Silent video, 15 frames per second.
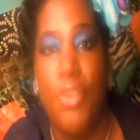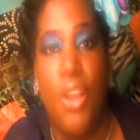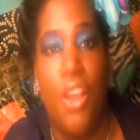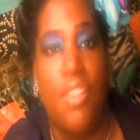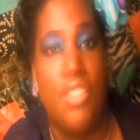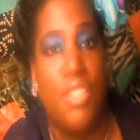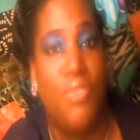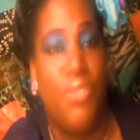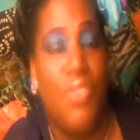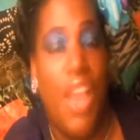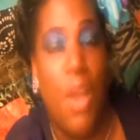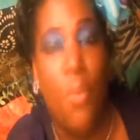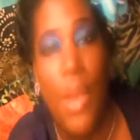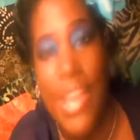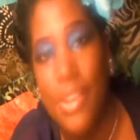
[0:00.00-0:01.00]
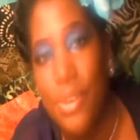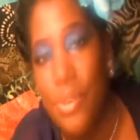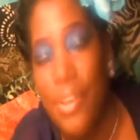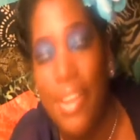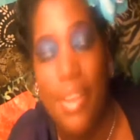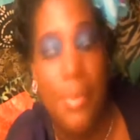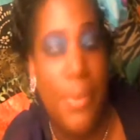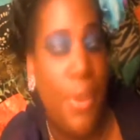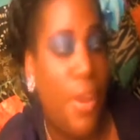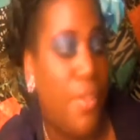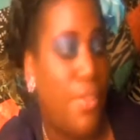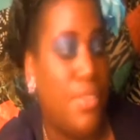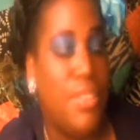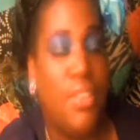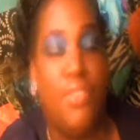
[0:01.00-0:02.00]
regardless if you've got white girl hair,
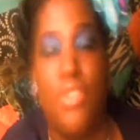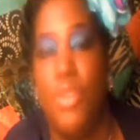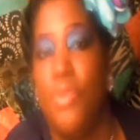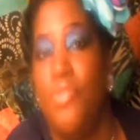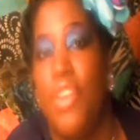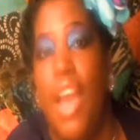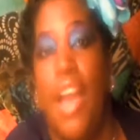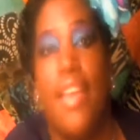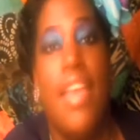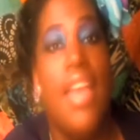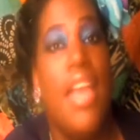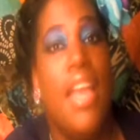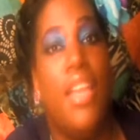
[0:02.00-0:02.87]
regardless if you've got,